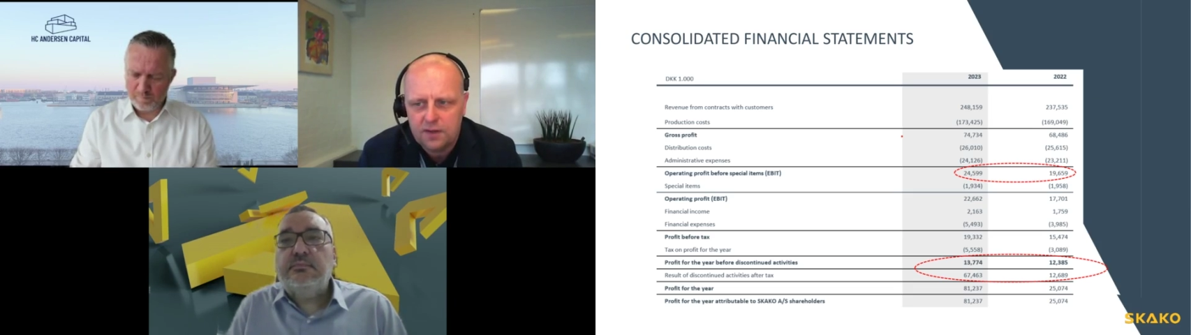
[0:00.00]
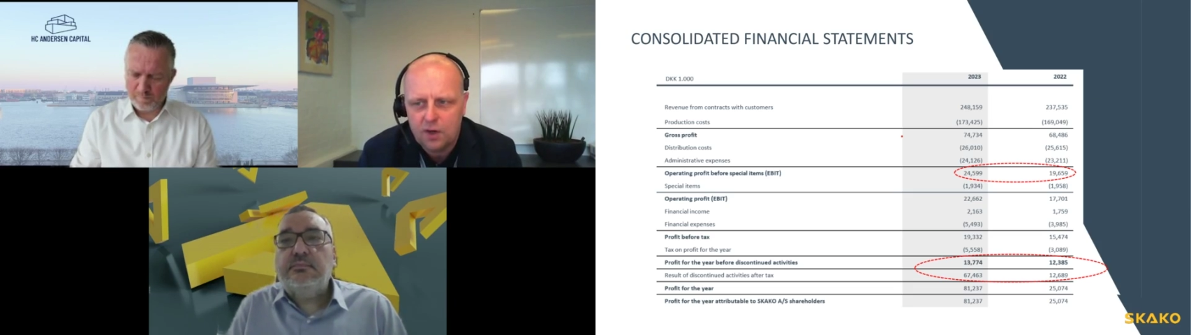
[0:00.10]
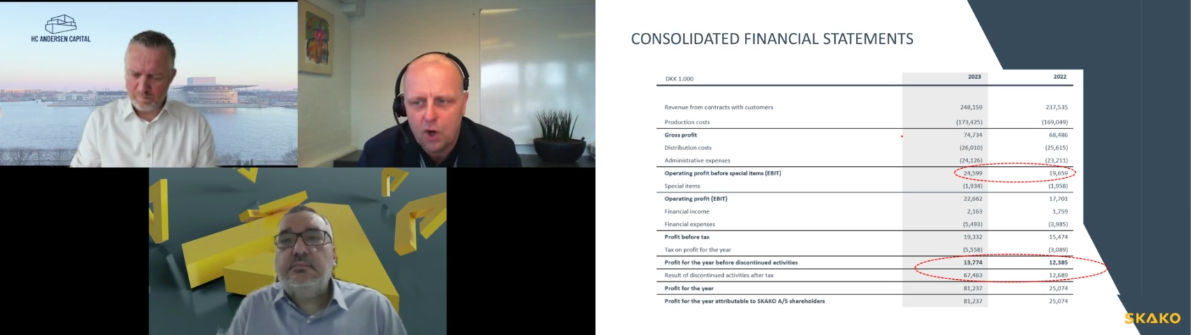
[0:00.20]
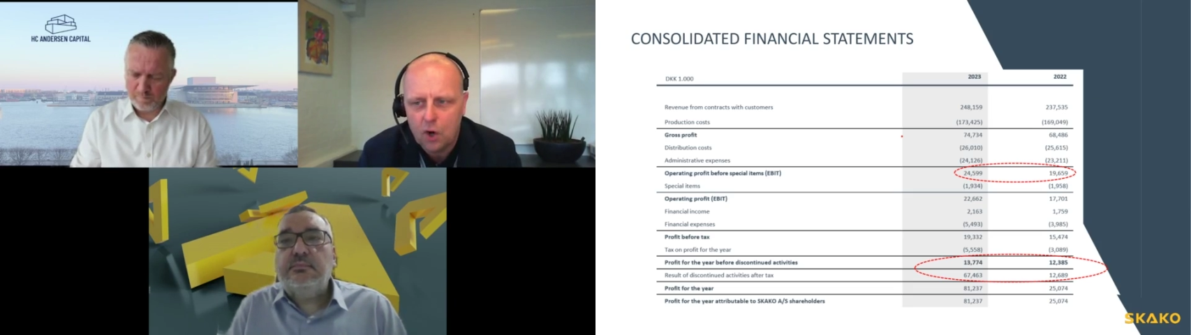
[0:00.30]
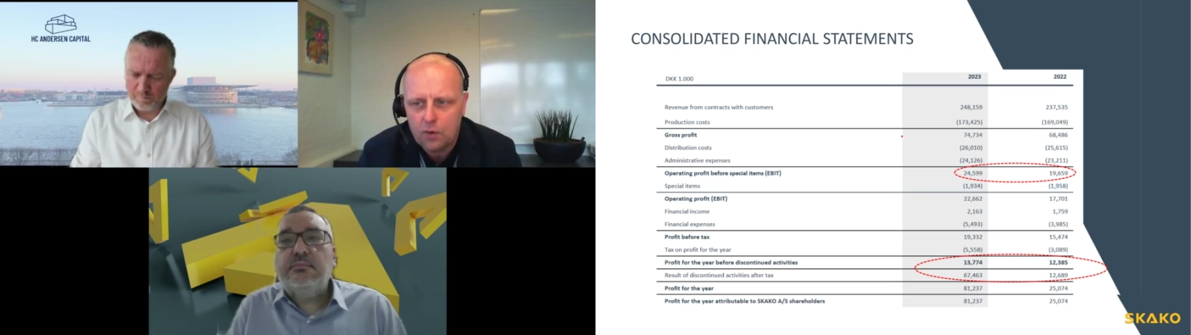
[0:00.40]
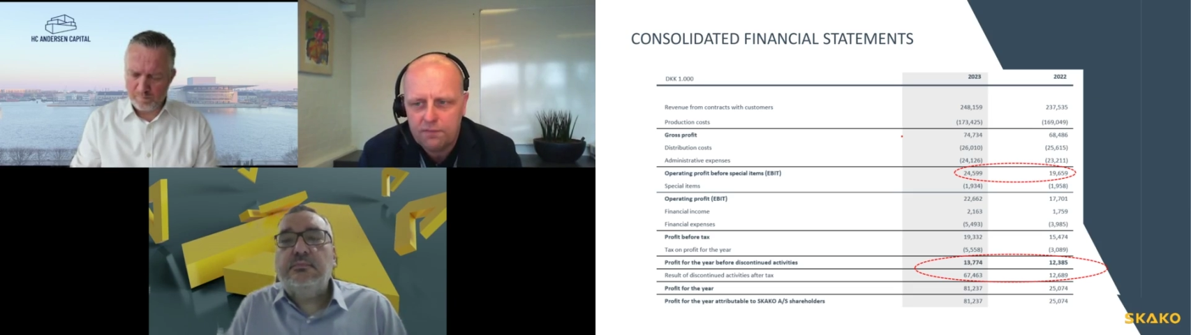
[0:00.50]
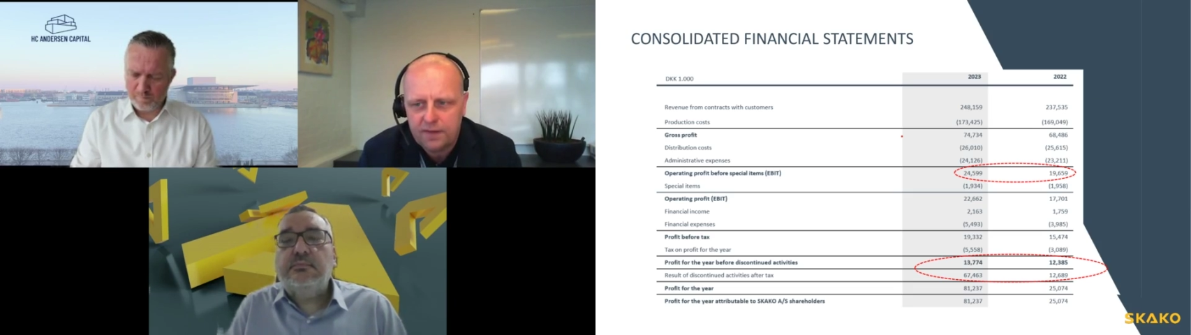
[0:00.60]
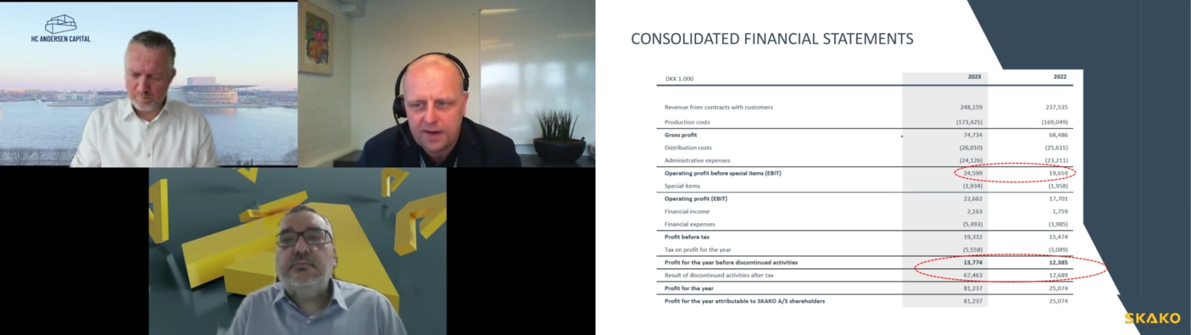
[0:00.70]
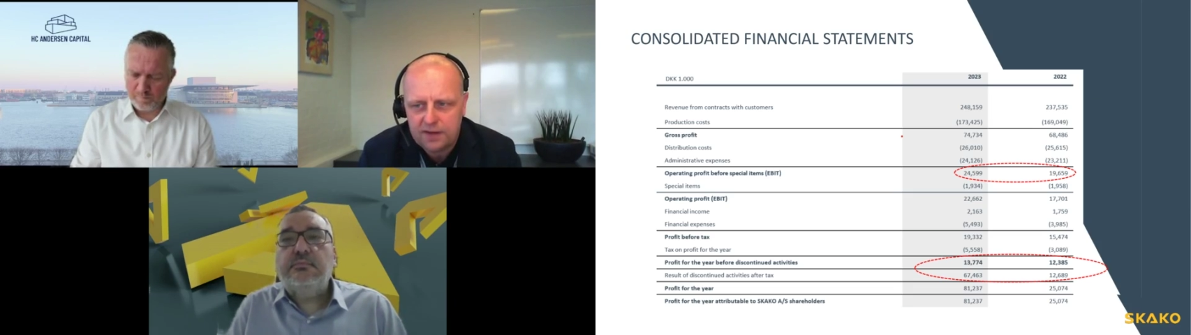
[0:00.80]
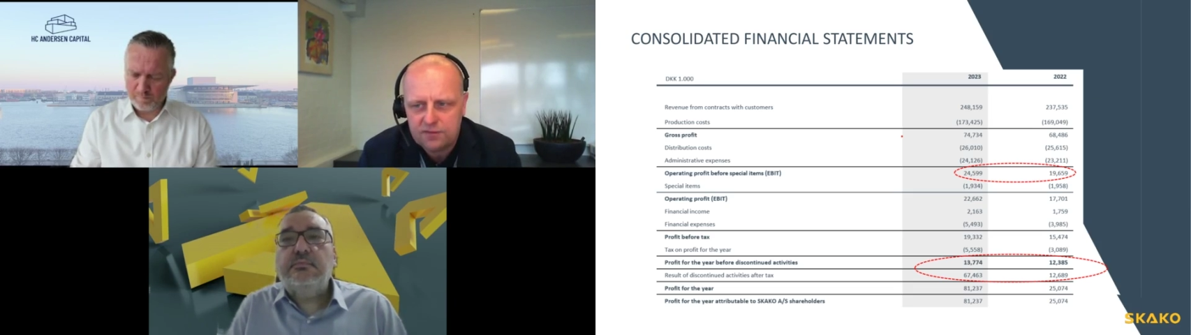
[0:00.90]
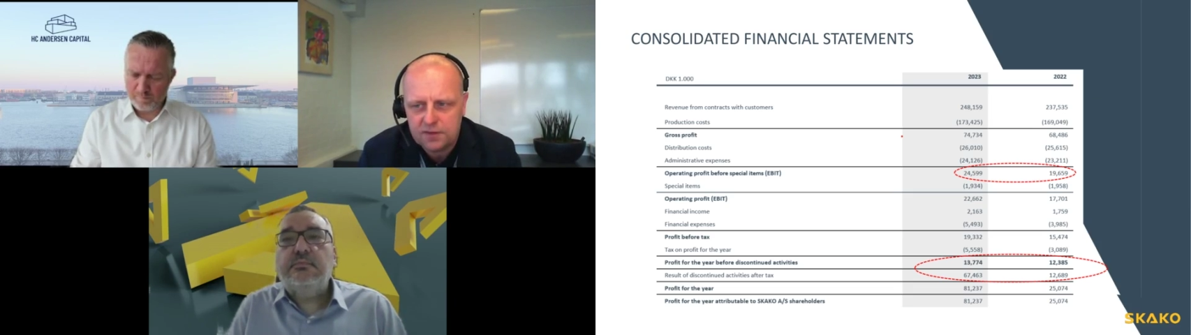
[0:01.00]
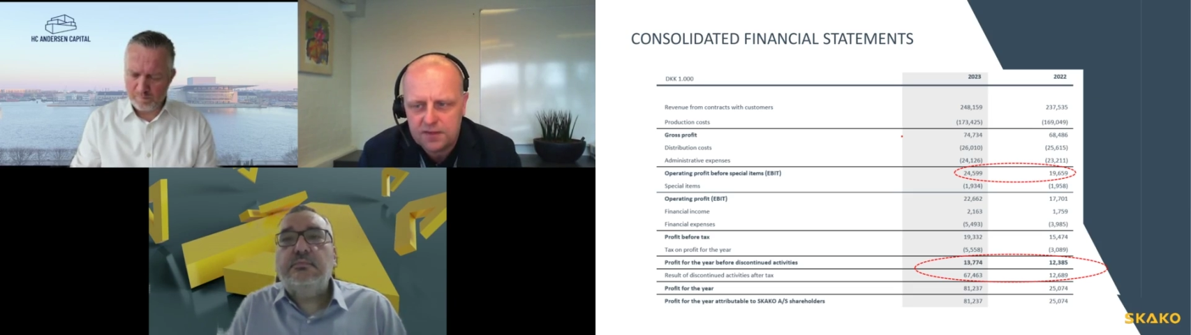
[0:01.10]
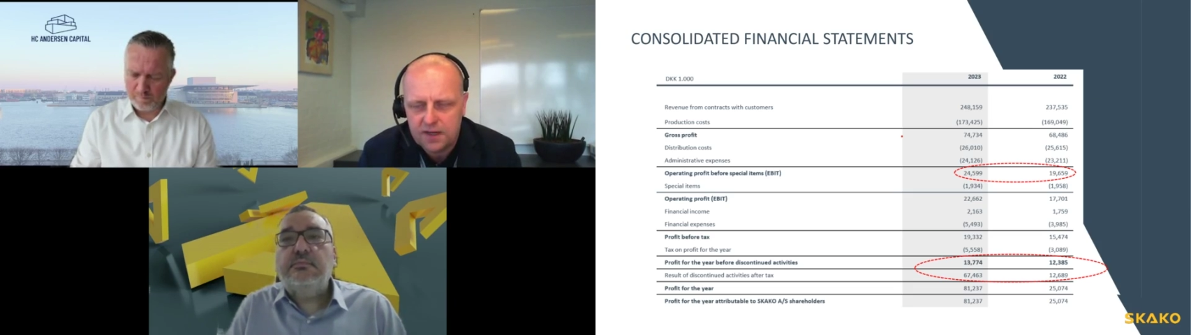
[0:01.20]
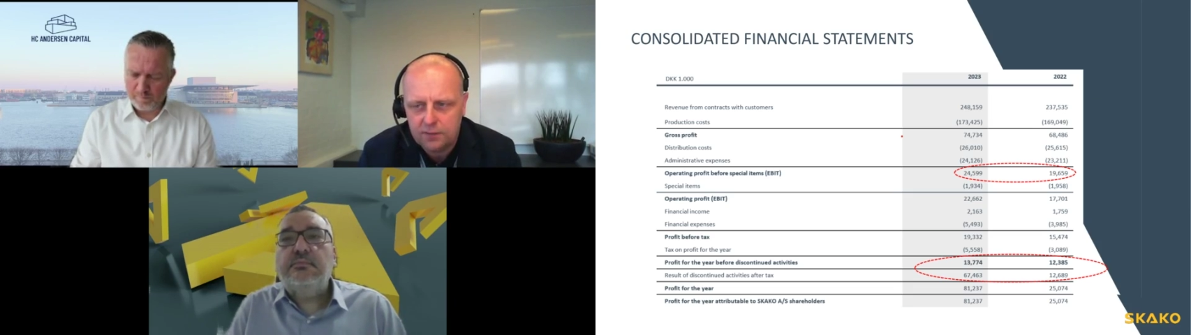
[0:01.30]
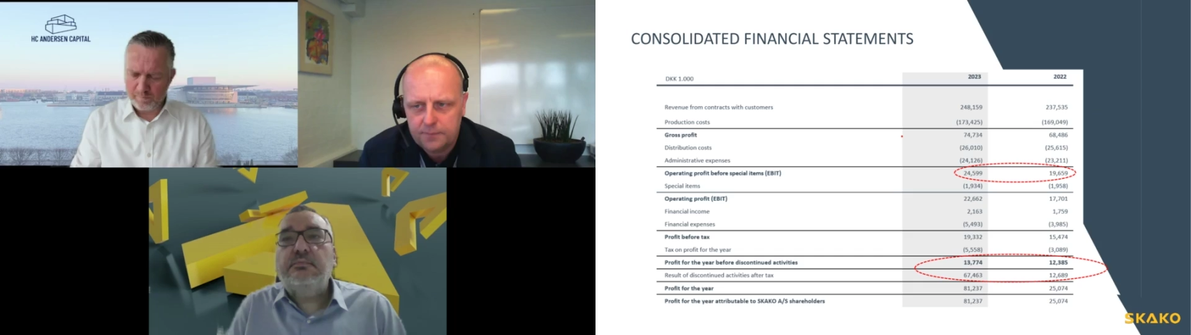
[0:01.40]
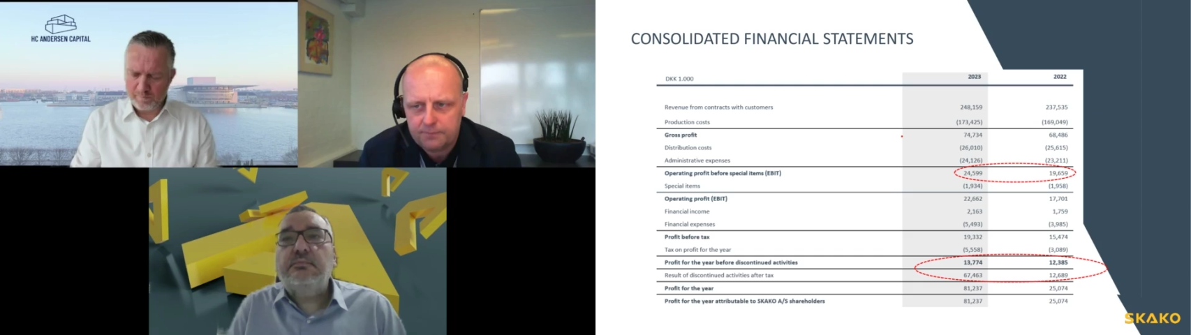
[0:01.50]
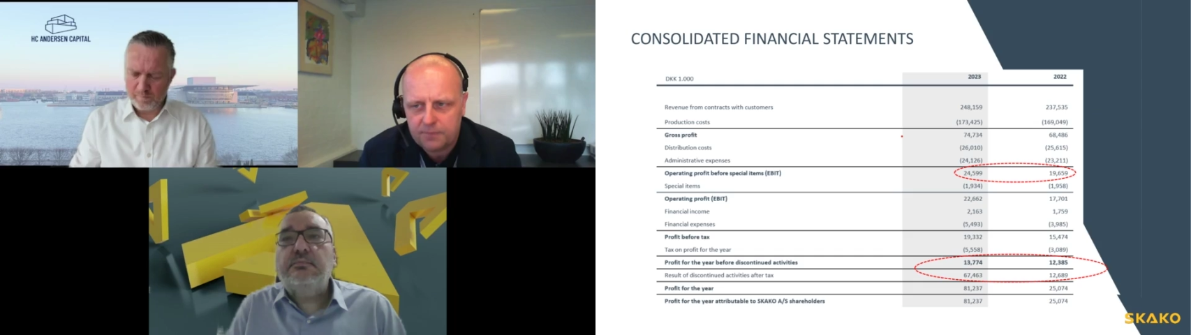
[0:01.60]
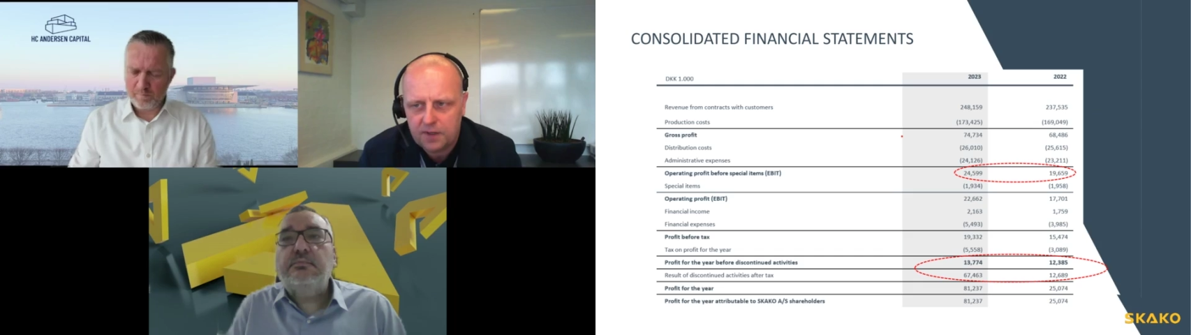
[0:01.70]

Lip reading: the whole financial year